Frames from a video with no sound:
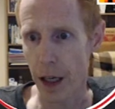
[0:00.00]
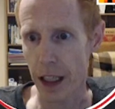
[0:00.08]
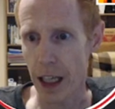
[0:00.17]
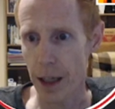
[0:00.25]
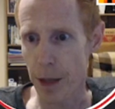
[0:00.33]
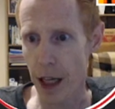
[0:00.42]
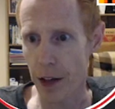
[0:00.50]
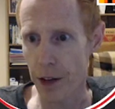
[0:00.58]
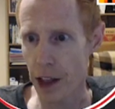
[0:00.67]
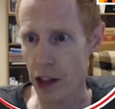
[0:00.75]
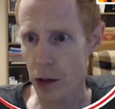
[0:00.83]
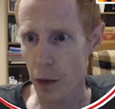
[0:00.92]
came down
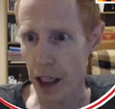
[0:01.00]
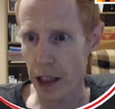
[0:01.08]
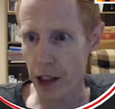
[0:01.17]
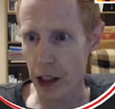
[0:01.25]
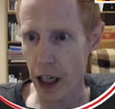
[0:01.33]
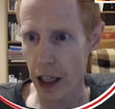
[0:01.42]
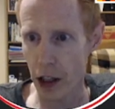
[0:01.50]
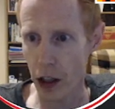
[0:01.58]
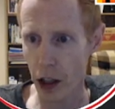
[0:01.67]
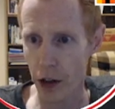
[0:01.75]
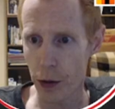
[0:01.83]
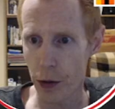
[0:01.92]
this way to kind of
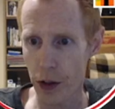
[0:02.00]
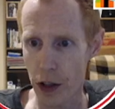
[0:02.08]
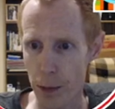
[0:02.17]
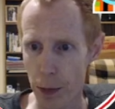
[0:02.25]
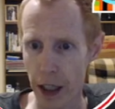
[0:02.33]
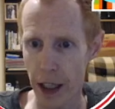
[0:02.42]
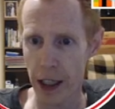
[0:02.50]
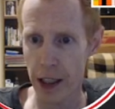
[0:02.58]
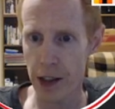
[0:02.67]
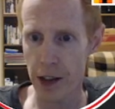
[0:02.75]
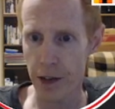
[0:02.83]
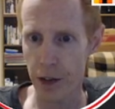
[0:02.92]
look through this
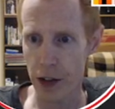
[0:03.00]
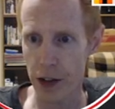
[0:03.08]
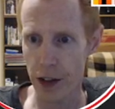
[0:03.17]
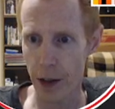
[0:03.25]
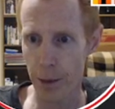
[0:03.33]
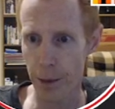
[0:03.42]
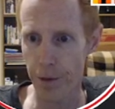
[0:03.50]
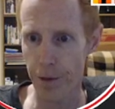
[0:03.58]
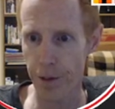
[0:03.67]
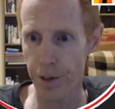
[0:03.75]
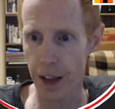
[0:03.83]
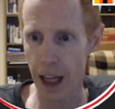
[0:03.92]
plains for some
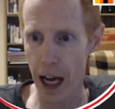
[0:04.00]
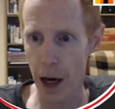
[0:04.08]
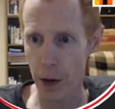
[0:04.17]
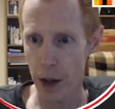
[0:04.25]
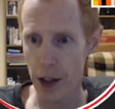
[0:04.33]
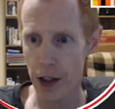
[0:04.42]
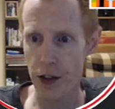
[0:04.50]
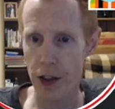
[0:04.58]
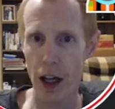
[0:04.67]
flowers,